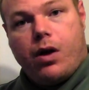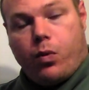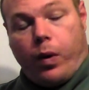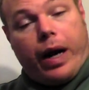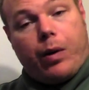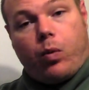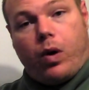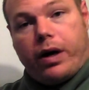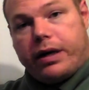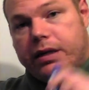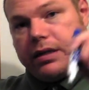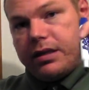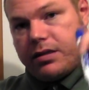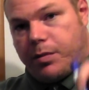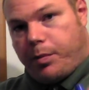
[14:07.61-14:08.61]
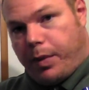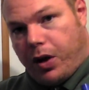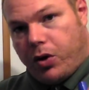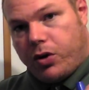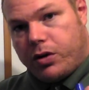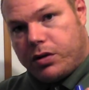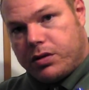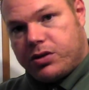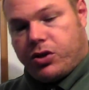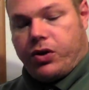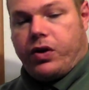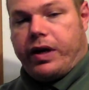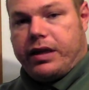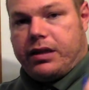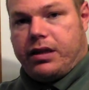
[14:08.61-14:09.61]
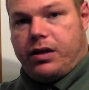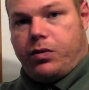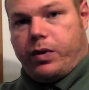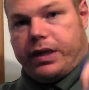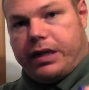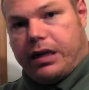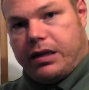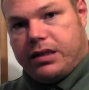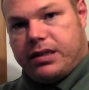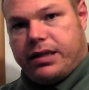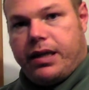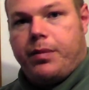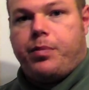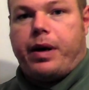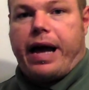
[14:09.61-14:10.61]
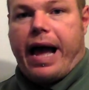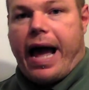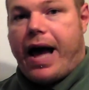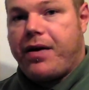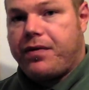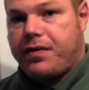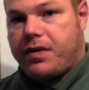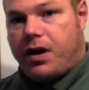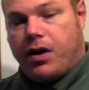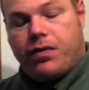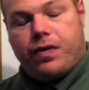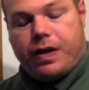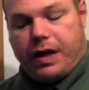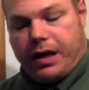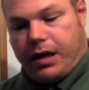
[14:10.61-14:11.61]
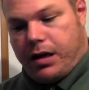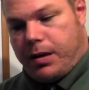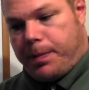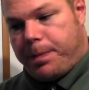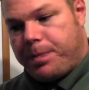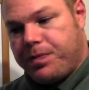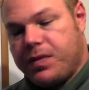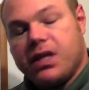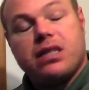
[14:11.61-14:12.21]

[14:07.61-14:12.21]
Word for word: RAID 1 does a mirror, so you get the redundancy, but half of the um,